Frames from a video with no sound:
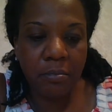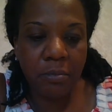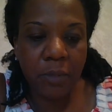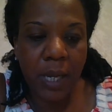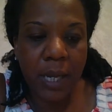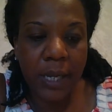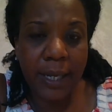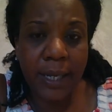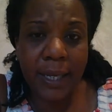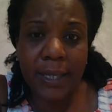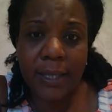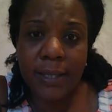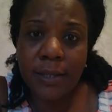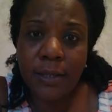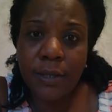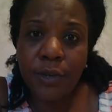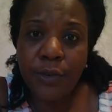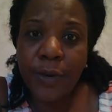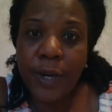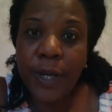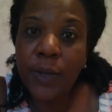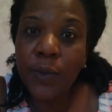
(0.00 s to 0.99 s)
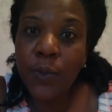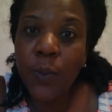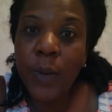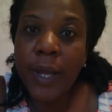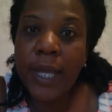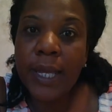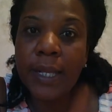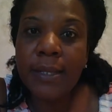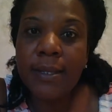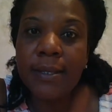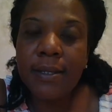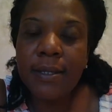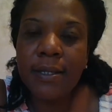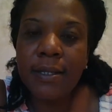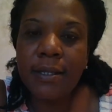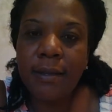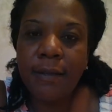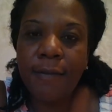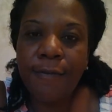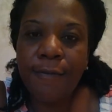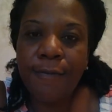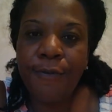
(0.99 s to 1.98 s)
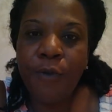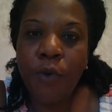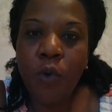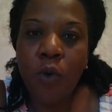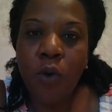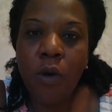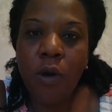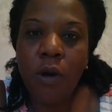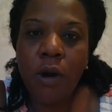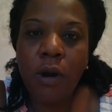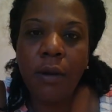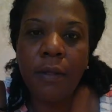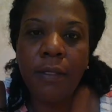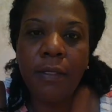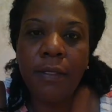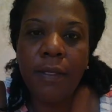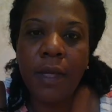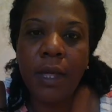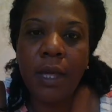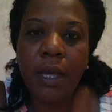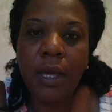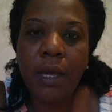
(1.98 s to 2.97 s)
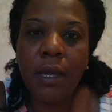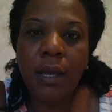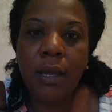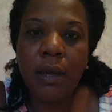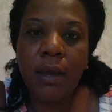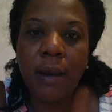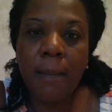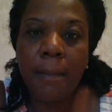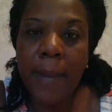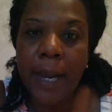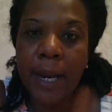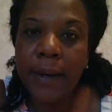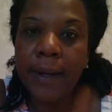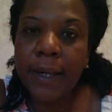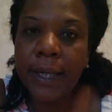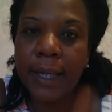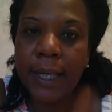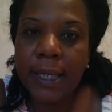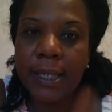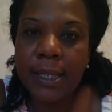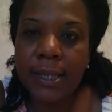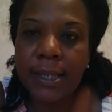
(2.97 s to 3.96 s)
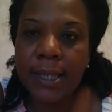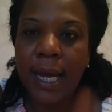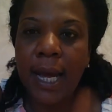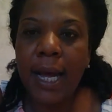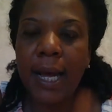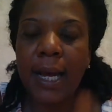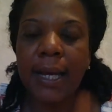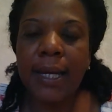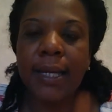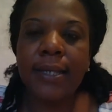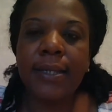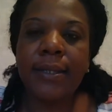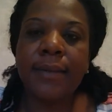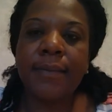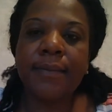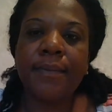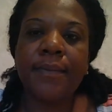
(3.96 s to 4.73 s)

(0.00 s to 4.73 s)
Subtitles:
I guess, great wins for the American side.